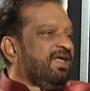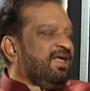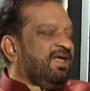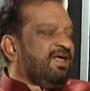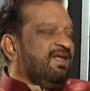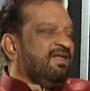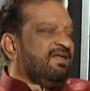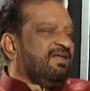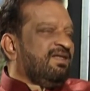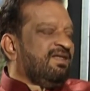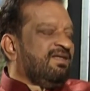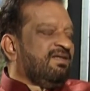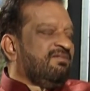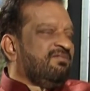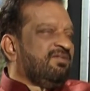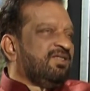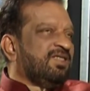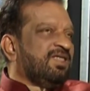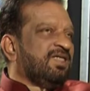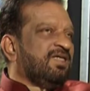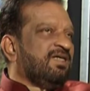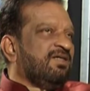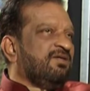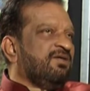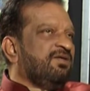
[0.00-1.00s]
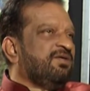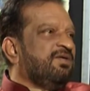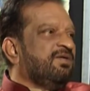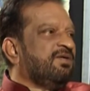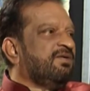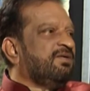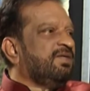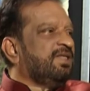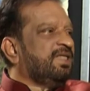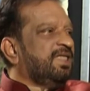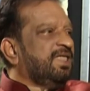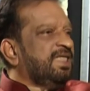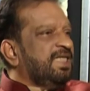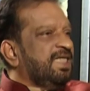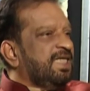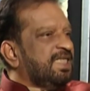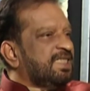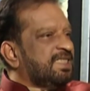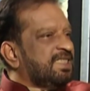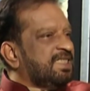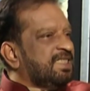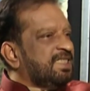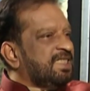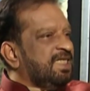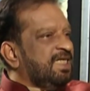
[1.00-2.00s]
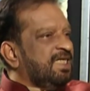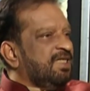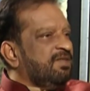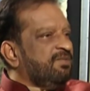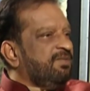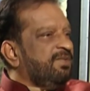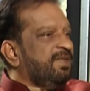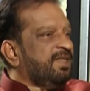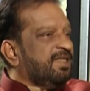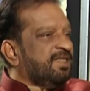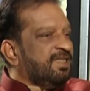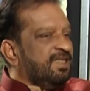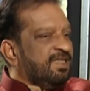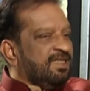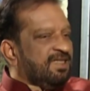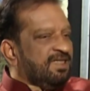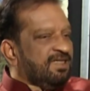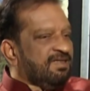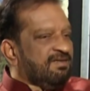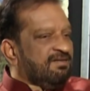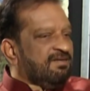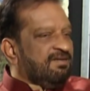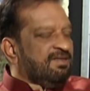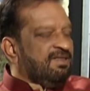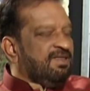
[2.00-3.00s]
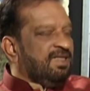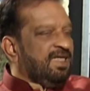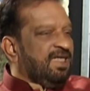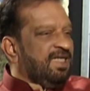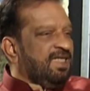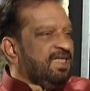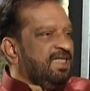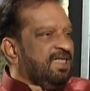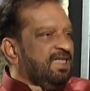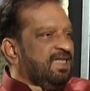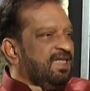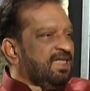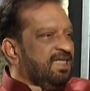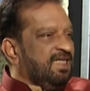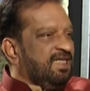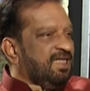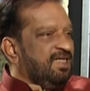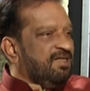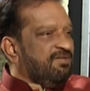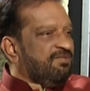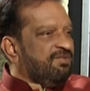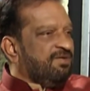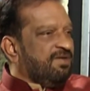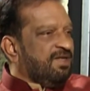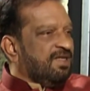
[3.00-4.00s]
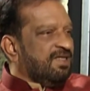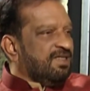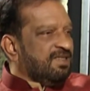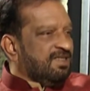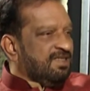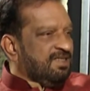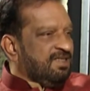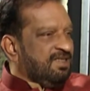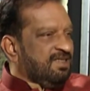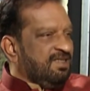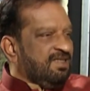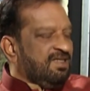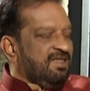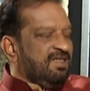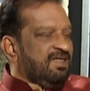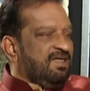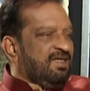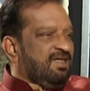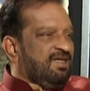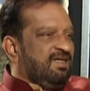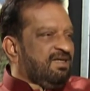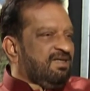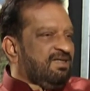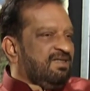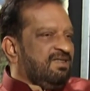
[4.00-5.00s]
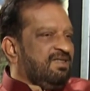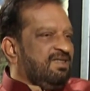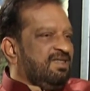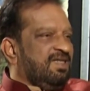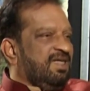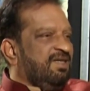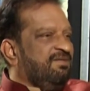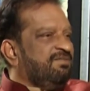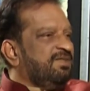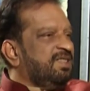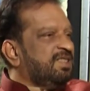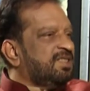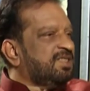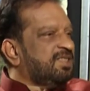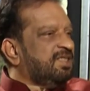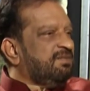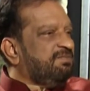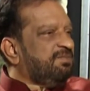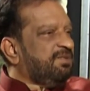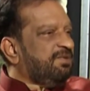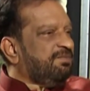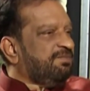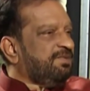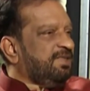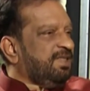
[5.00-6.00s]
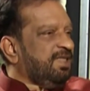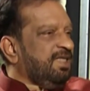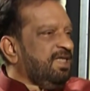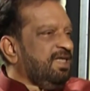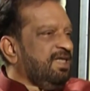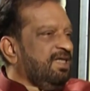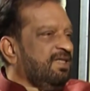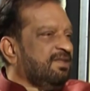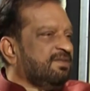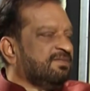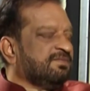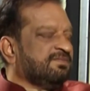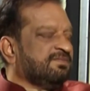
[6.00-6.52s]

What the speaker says: And which I had to draw a tea estate with a lady in front having a sip of tea.